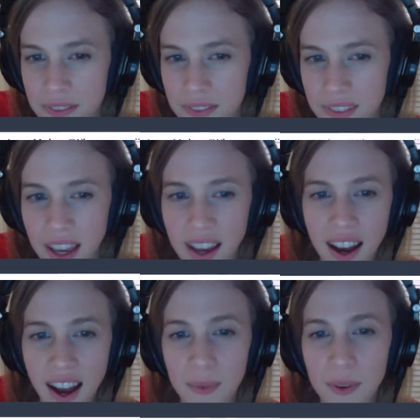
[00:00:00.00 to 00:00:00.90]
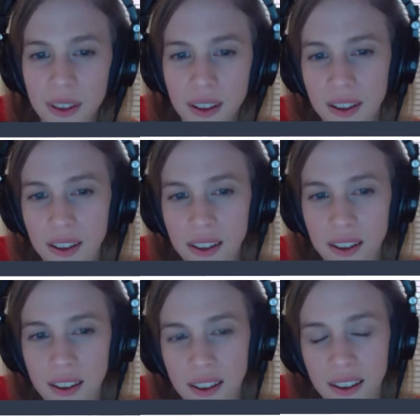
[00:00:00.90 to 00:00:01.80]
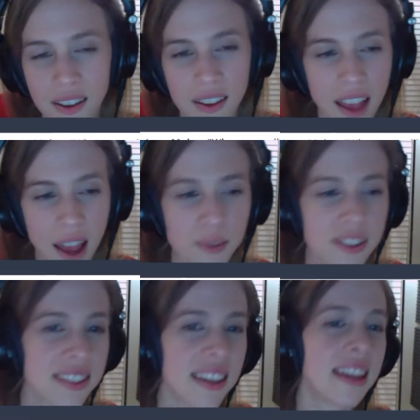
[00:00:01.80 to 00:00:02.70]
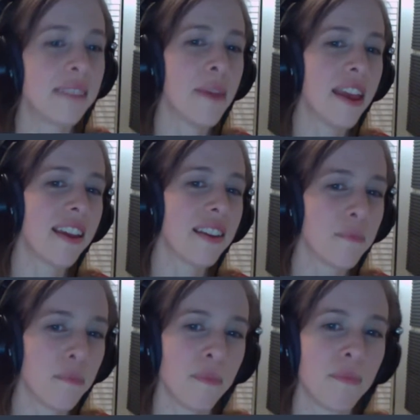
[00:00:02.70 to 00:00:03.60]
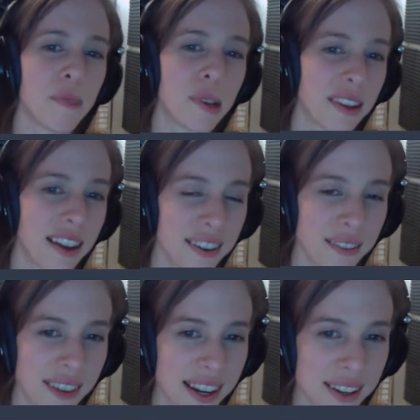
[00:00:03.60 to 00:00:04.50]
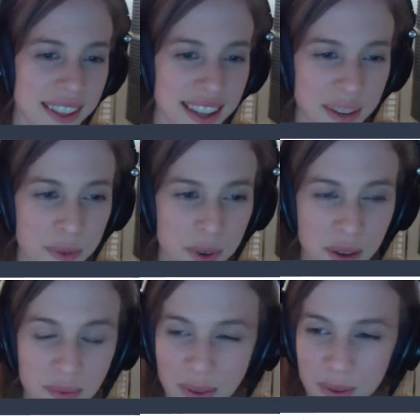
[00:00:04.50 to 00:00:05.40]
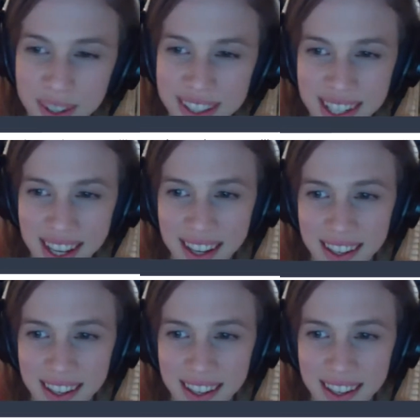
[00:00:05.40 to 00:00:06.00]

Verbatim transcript: Yeah, I would I would sing, man, but I don't I don't think I can recover my voice tonight.